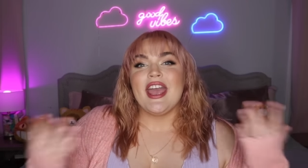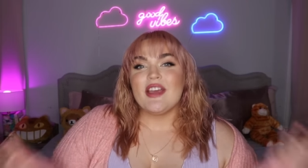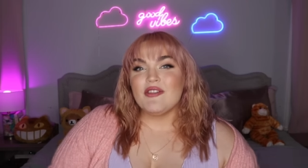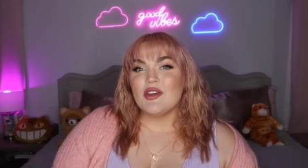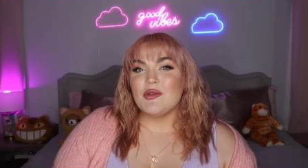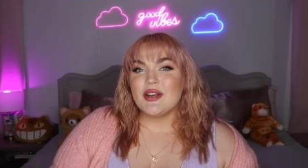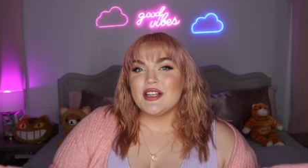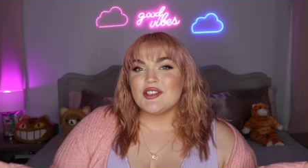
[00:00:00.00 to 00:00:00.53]
If
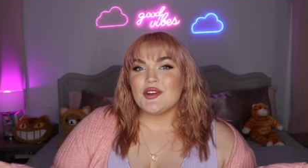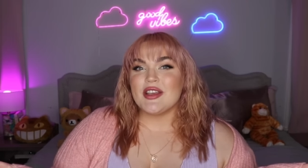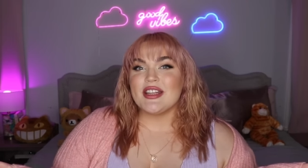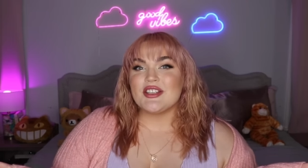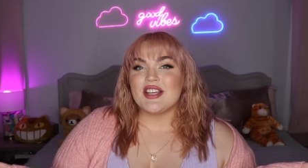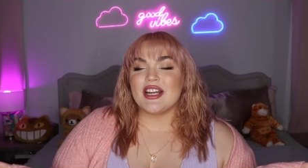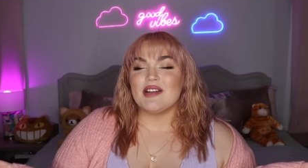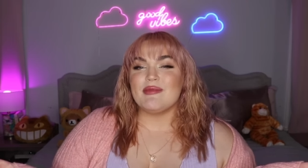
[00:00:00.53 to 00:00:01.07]
you want to join the
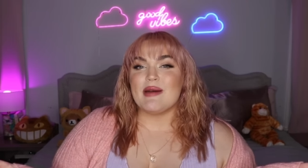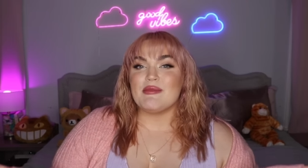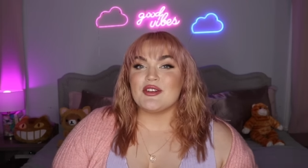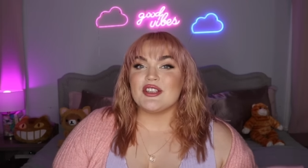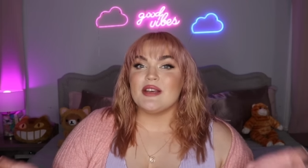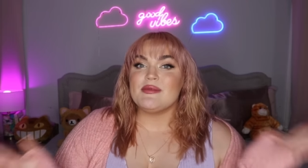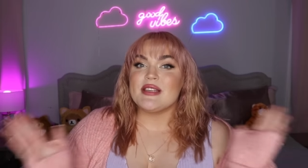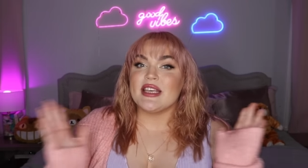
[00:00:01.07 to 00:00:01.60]
channel
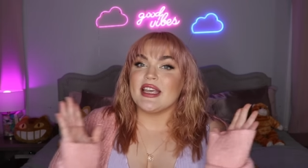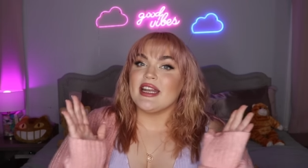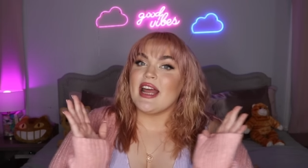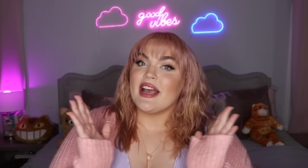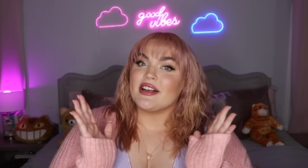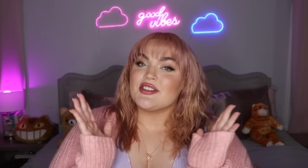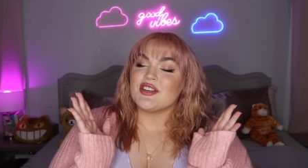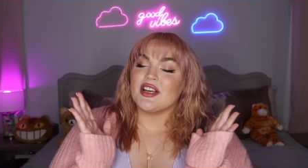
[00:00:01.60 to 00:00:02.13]
memberships and get
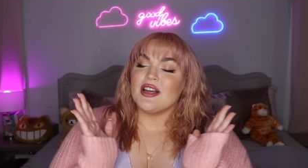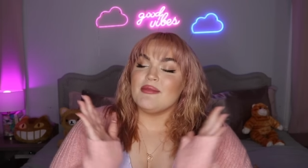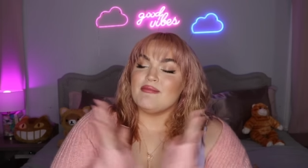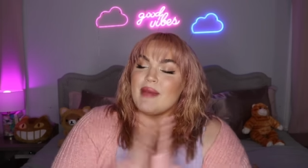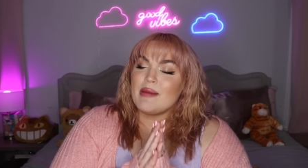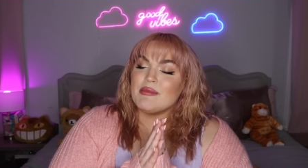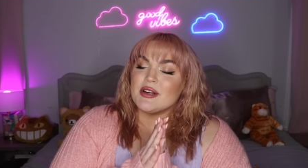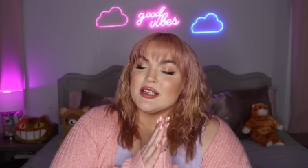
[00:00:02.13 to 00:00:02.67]
extra
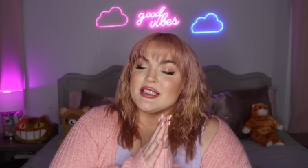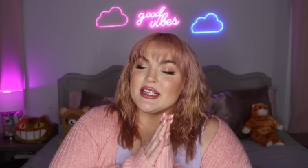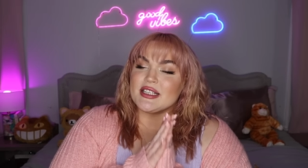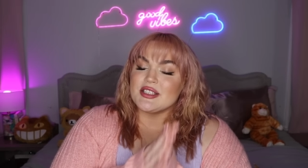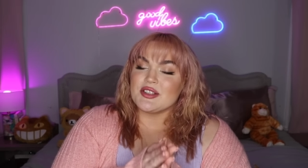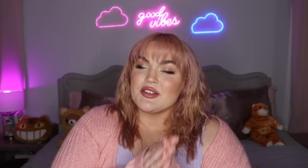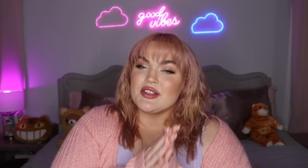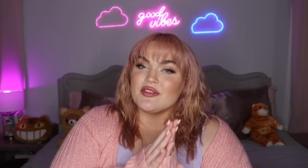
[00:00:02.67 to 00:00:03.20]
members
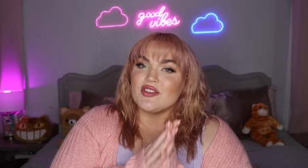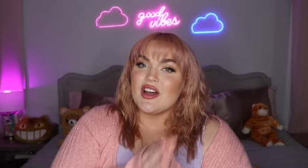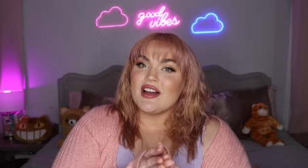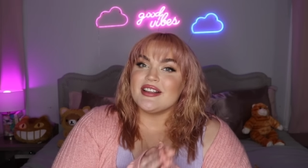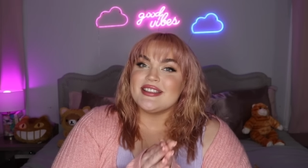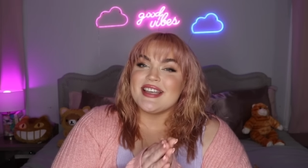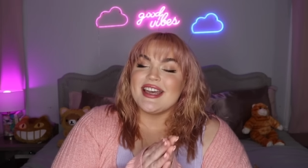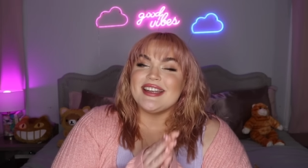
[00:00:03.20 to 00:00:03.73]
exclusive
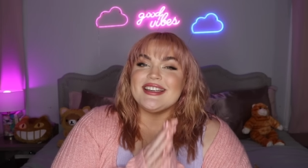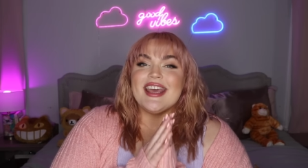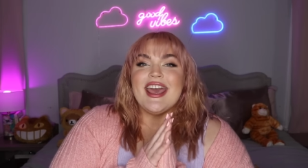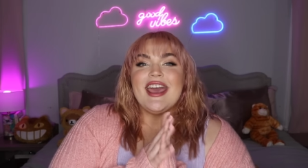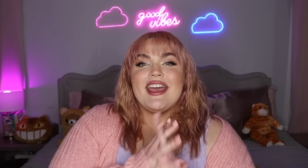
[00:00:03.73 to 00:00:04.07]
content,